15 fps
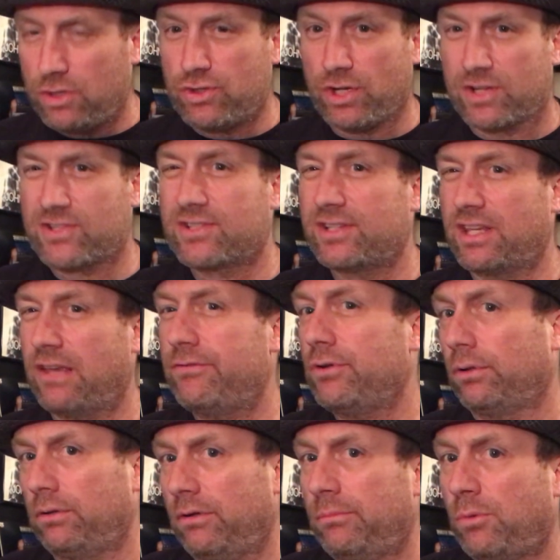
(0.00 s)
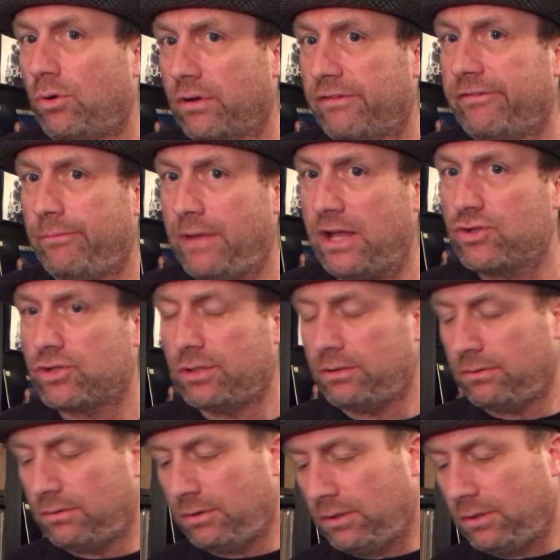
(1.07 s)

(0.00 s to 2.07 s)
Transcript: just to give you a little more information.